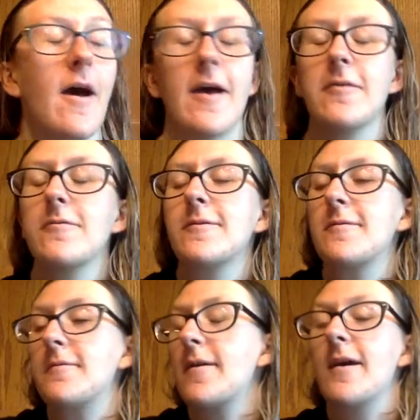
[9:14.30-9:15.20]
I don't
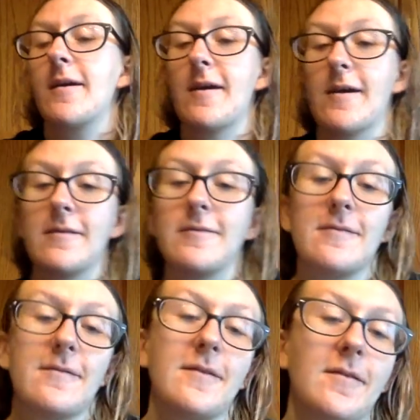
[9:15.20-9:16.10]
know. I
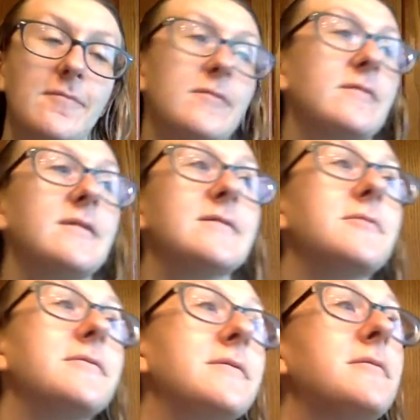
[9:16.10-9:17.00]
really
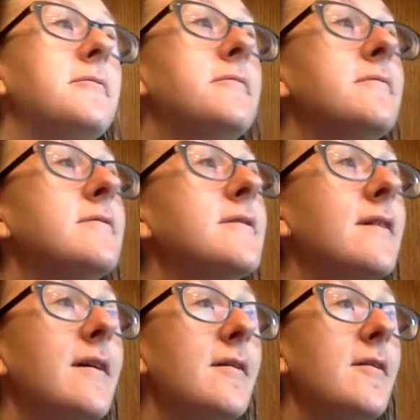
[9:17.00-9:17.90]
don't know.
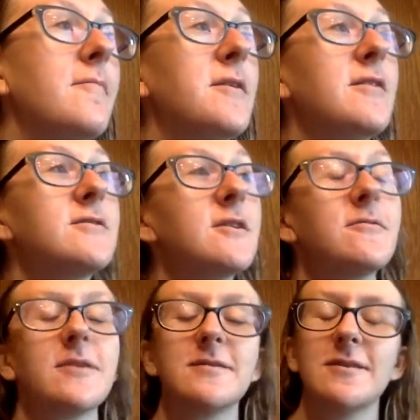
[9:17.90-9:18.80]
I'm not sure
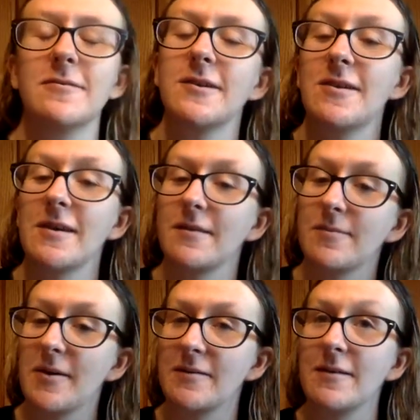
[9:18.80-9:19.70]
what to really
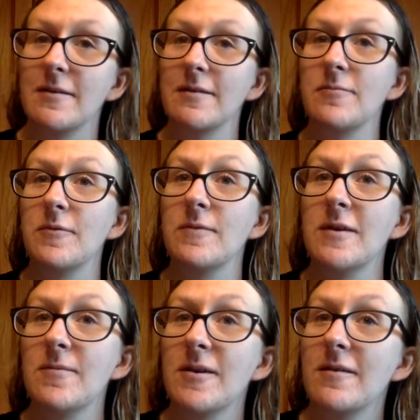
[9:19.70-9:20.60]
expect in this
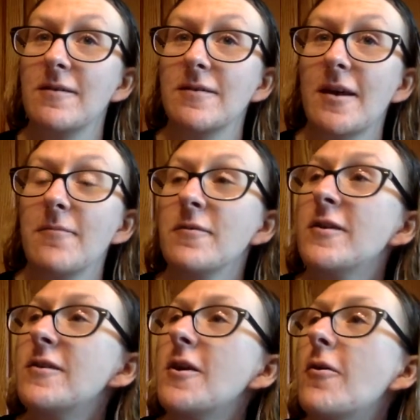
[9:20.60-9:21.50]
movie because I'm
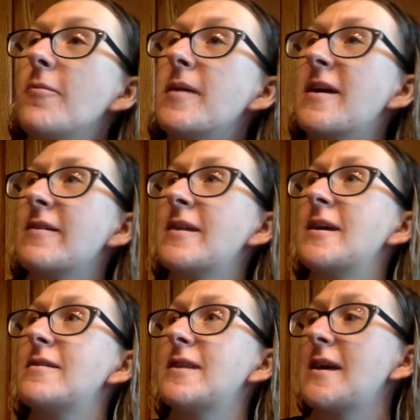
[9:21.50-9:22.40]
really hoping
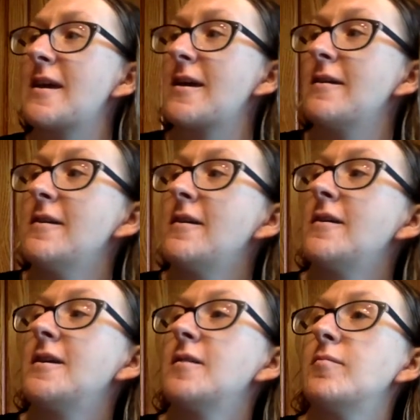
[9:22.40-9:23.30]
that they
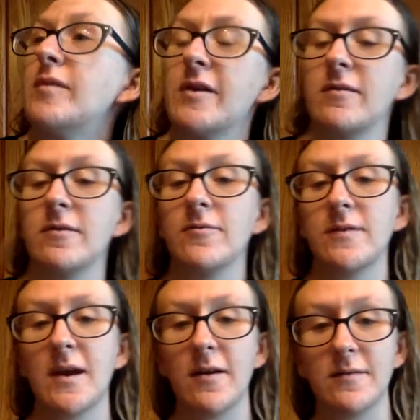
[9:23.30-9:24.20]
bring those
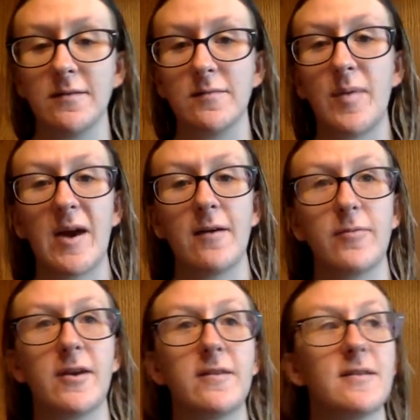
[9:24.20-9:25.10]
characters back,
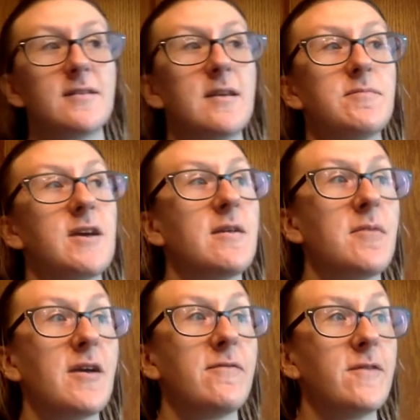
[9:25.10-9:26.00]
but at the same
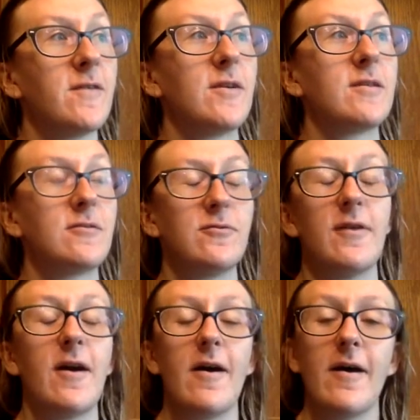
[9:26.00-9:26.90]
time, I feel like they're
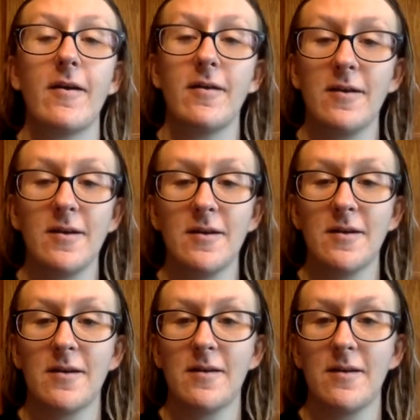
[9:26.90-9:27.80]
not,
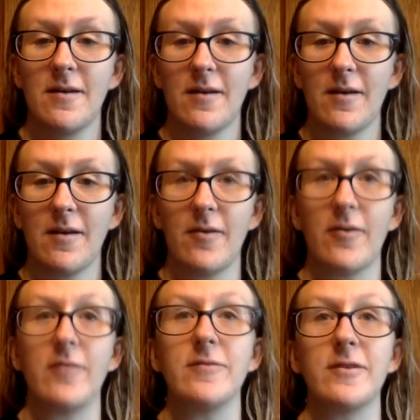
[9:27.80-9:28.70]

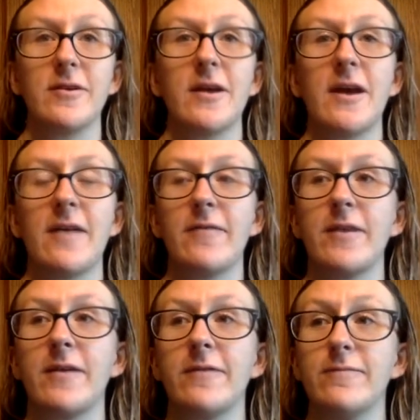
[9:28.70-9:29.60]
or they're gonna have
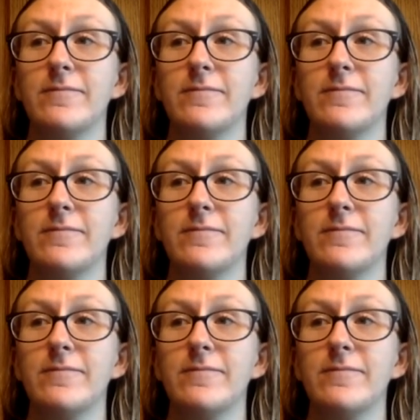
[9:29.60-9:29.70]
like a